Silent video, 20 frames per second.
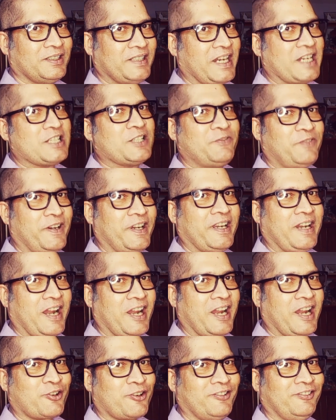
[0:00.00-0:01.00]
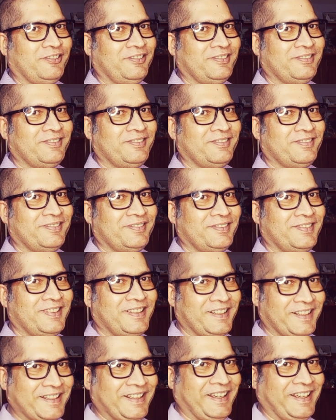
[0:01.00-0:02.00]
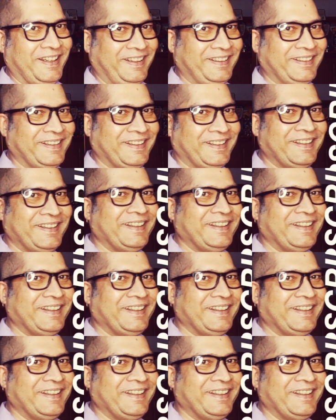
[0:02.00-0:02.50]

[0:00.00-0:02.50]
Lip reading: That is very natural. Okay?